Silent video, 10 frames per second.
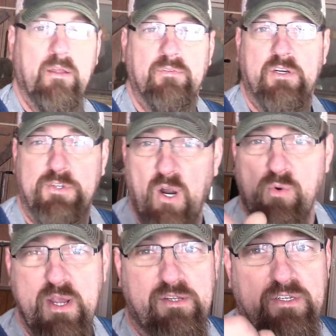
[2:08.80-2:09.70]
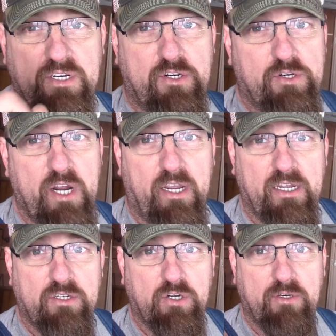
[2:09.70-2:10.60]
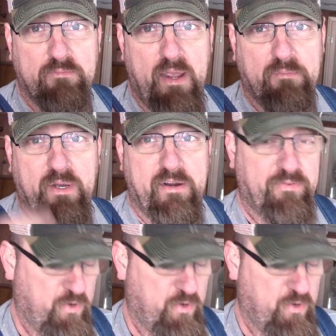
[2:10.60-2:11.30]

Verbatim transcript: There's no reasons that your chicken shouldn't make money for